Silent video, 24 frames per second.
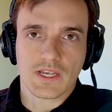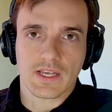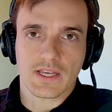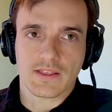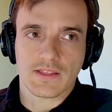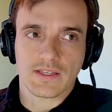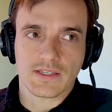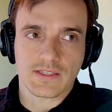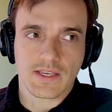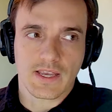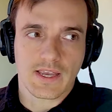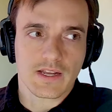
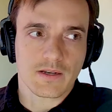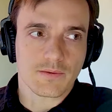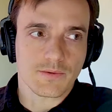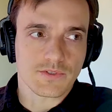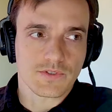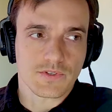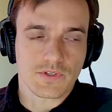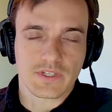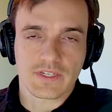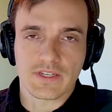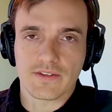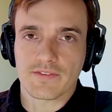and these
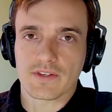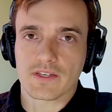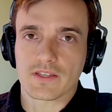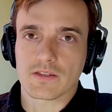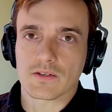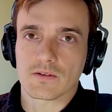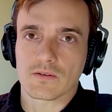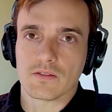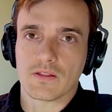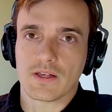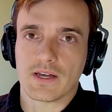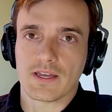animals are giving
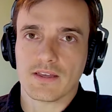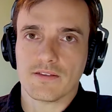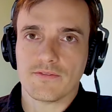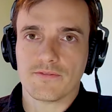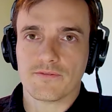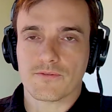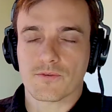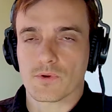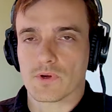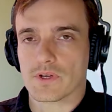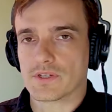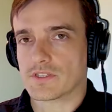their life
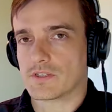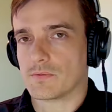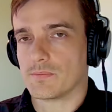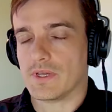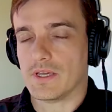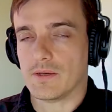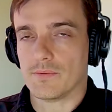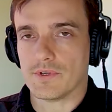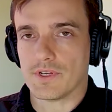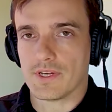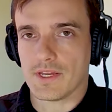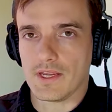for us to be
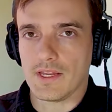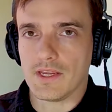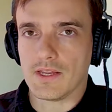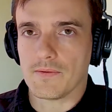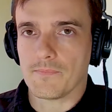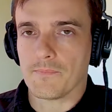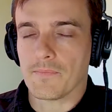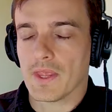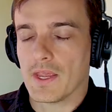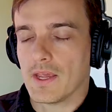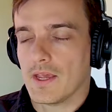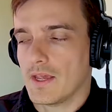able to eat.